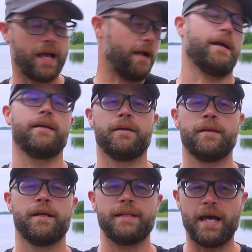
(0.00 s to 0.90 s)
All right,
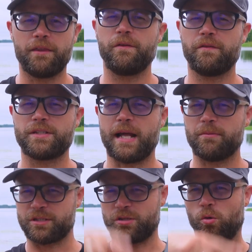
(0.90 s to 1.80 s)
now that we've
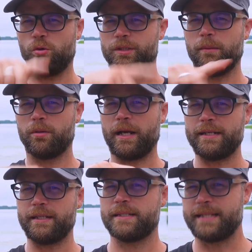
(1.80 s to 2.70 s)
established this whole tumbler
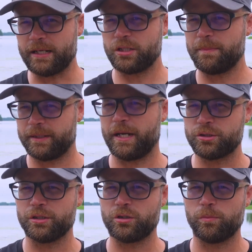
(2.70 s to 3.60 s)
idea is actually
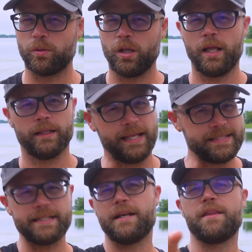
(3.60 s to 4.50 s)
potentially doable,
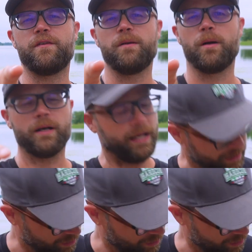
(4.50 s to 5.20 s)
let's get into the fun part and